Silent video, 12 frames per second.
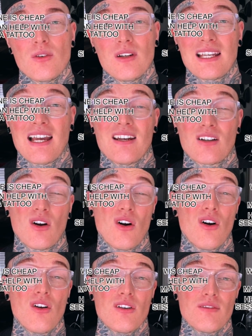again, a
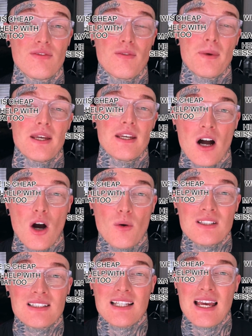con for me. I
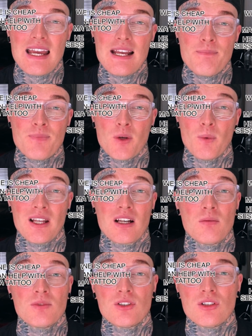would say when it
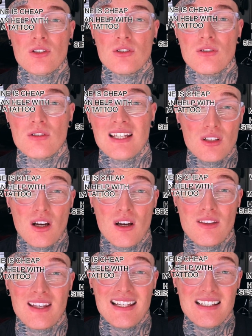comes to
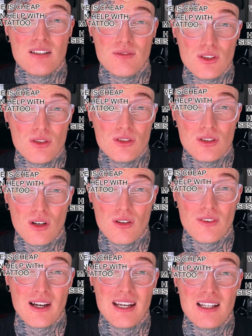the ease of use
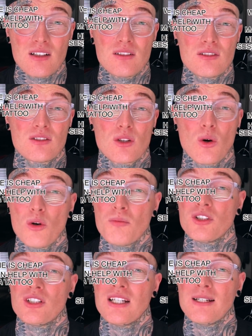of a coil
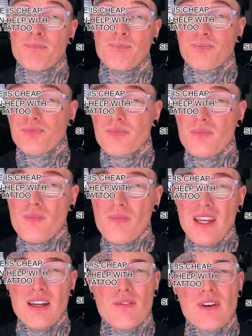machine,
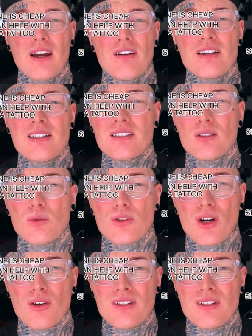It varies. Although